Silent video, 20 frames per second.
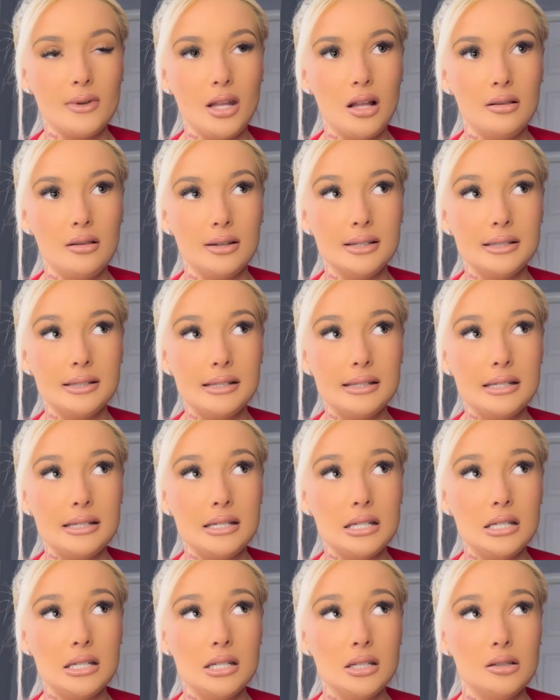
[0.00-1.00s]
Let's
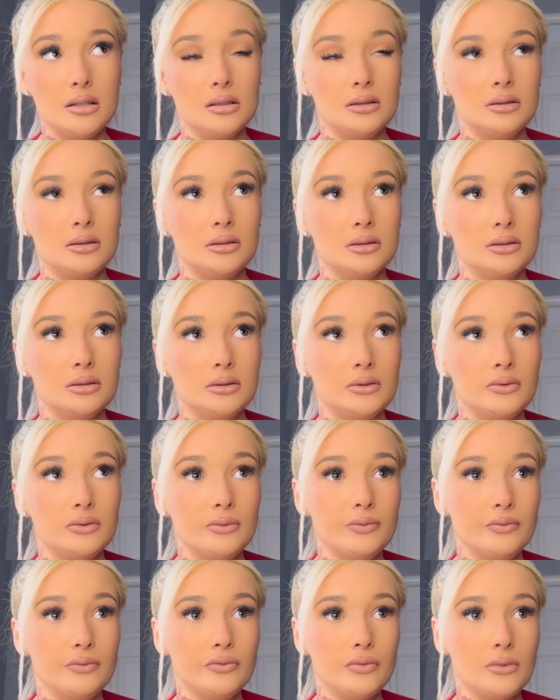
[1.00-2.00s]
see.
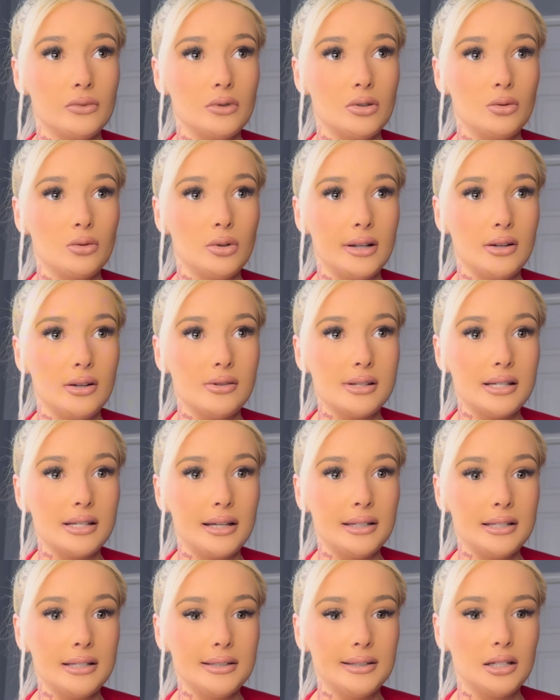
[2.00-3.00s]
What else I
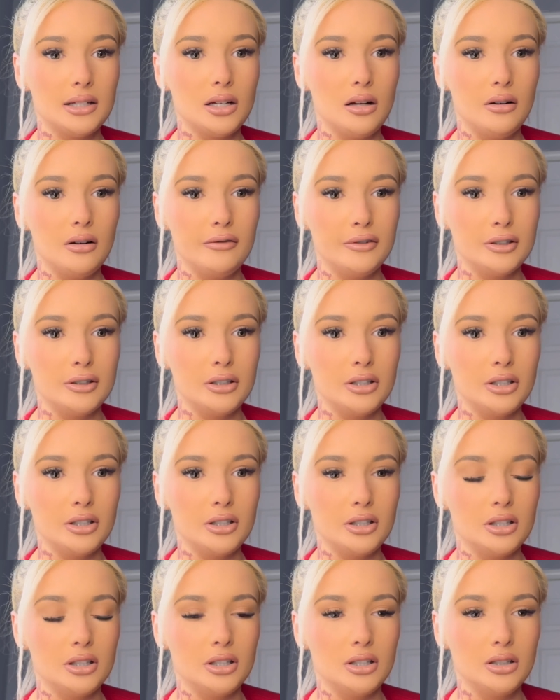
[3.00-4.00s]
need to
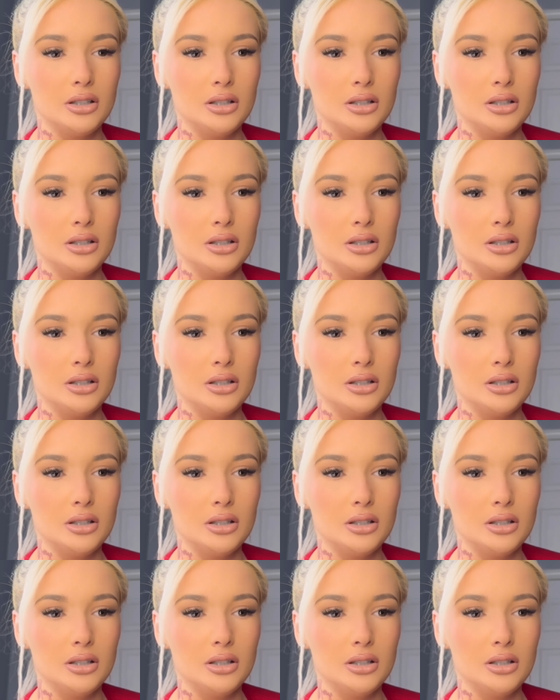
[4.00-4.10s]
cover?